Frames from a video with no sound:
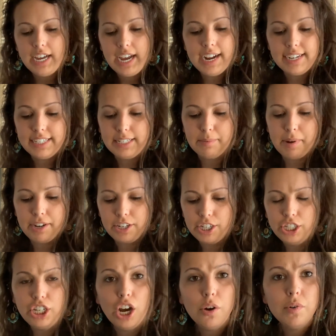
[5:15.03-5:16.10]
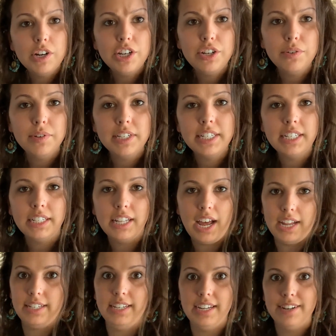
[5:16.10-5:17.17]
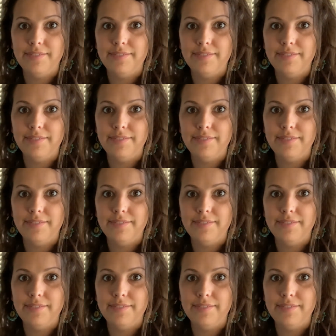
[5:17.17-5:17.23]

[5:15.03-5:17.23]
and he's about to go into his closet.